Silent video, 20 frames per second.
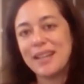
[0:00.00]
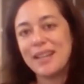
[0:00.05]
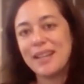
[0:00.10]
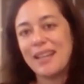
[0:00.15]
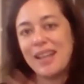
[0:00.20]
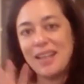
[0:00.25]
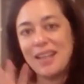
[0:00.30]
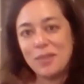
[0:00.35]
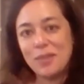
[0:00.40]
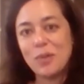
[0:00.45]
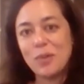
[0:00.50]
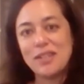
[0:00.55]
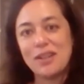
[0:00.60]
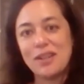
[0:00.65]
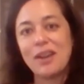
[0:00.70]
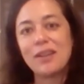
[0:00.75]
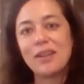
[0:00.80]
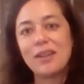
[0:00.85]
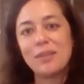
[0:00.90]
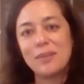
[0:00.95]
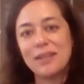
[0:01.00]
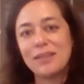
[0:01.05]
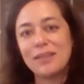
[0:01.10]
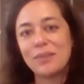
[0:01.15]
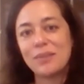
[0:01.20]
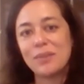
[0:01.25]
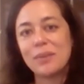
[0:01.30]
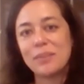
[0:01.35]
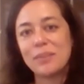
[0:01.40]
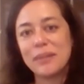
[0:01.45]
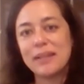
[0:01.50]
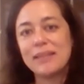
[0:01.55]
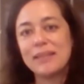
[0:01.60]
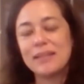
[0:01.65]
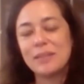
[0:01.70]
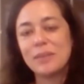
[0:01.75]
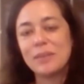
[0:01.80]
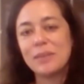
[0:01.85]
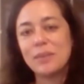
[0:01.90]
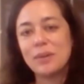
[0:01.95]
in one document or one place
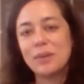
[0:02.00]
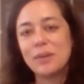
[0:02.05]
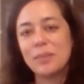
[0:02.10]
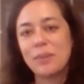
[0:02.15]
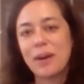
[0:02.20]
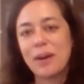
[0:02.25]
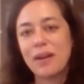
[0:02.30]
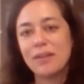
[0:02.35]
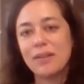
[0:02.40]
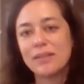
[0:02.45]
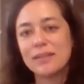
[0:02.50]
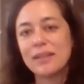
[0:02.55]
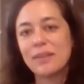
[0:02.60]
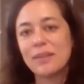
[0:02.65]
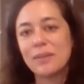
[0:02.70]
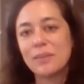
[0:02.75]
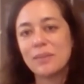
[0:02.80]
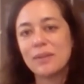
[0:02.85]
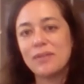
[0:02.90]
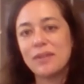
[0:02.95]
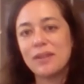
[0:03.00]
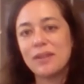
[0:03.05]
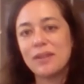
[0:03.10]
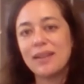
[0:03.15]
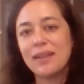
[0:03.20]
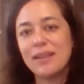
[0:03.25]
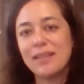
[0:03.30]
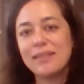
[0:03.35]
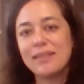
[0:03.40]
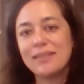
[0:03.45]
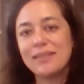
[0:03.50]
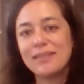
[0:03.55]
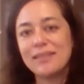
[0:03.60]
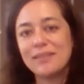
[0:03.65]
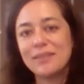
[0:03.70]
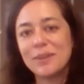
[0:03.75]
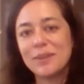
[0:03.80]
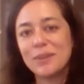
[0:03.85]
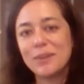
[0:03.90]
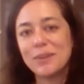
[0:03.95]
that people could browse. That would be very
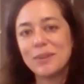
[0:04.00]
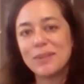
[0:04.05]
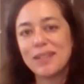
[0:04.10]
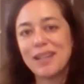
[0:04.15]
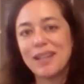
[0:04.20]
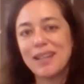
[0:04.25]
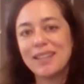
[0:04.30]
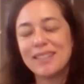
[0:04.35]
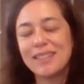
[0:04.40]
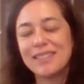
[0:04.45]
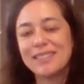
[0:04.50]
cool, yeah.